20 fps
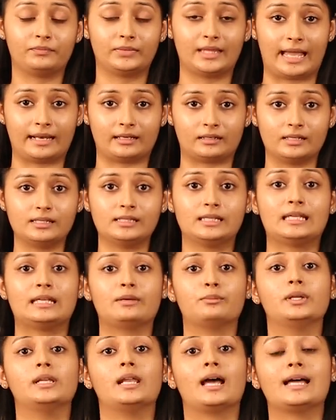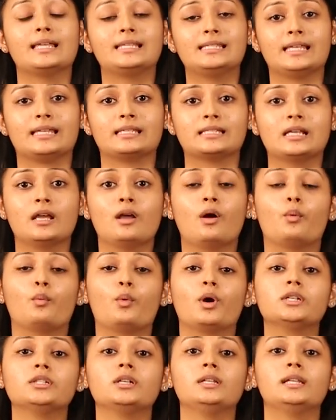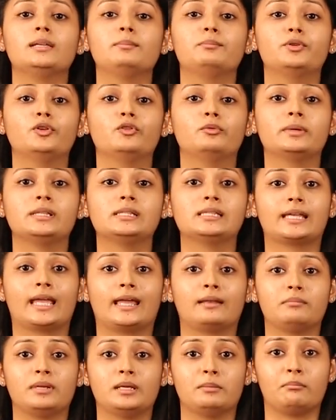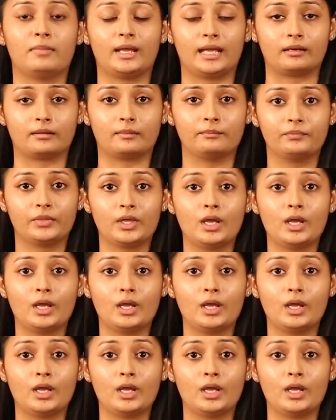That is, he will assess what all improvements can be made,